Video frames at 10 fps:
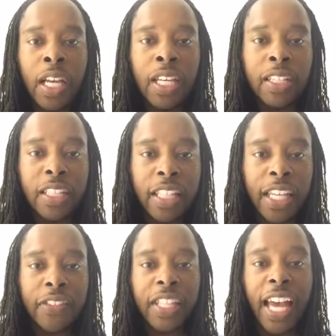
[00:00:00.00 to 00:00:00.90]

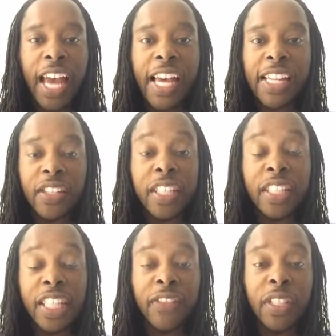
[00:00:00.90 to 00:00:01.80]
slaves as
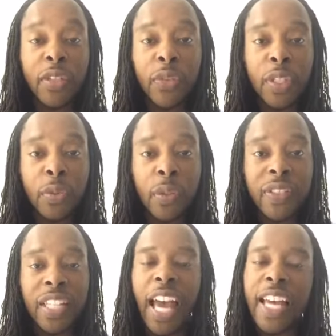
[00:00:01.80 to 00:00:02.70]
enslaved
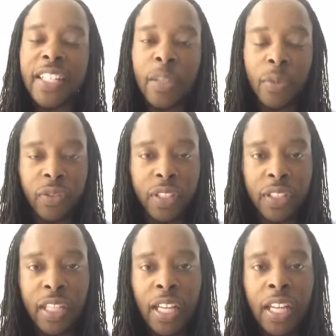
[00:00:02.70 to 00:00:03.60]
individuals as
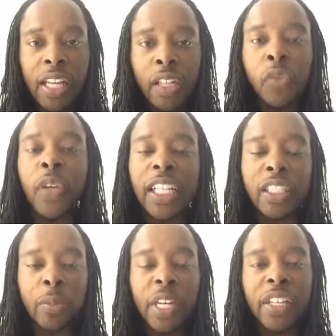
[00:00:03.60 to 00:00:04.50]
immigrants. The fact
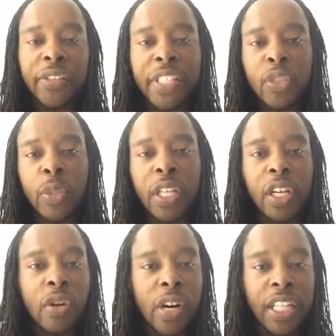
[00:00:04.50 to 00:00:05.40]
of the matter is, we can
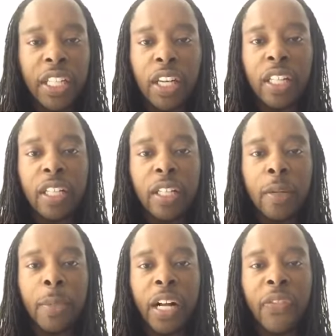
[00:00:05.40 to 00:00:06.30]
go on and on uh,
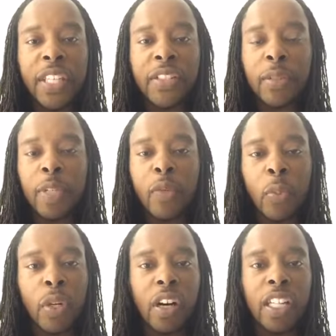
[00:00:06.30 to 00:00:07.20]
about this, and many
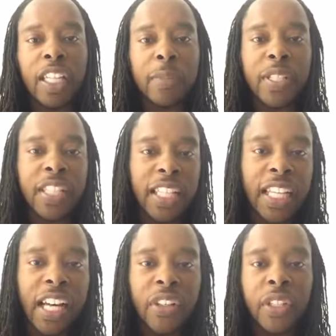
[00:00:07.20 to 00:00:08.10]
people calling him a
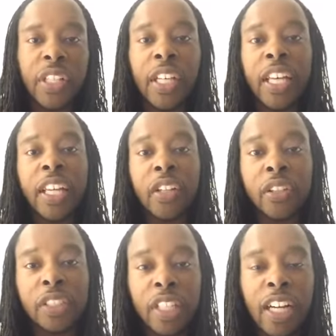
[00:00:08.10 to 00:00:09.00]
sellout, and, and
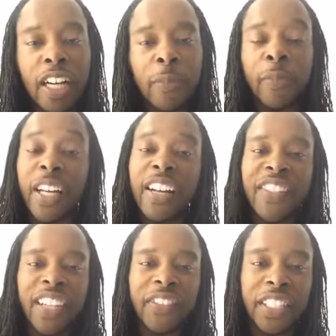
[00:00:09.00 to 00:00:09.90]
Uncle Tom uh,
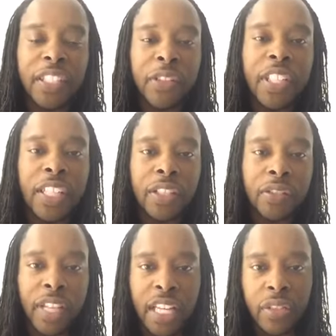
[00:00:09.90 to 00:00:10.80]
not really knowing the
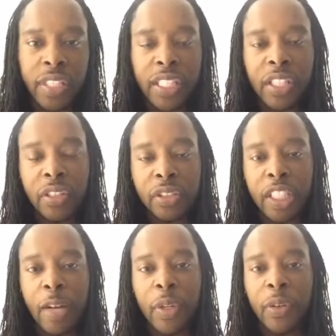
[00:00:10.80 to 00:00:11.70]
history as relates to Uncle
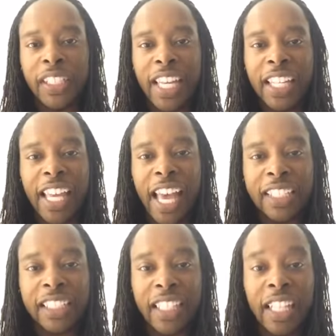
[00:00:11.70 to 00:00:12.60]
Tom, knowing that he
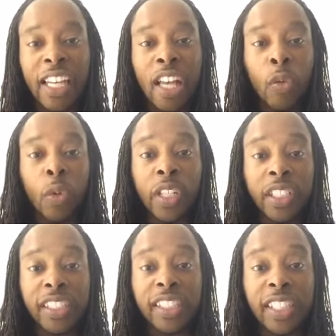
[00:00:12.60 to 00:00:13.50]
actually
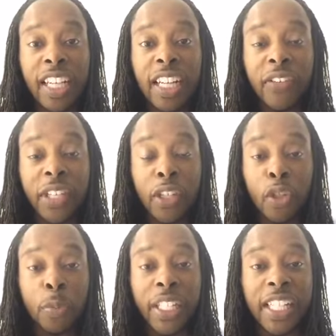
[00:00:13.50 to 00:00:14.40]
was uh,
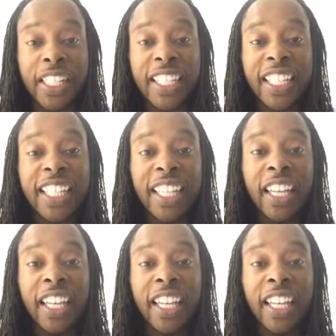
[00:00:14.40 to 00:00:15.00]
killed because he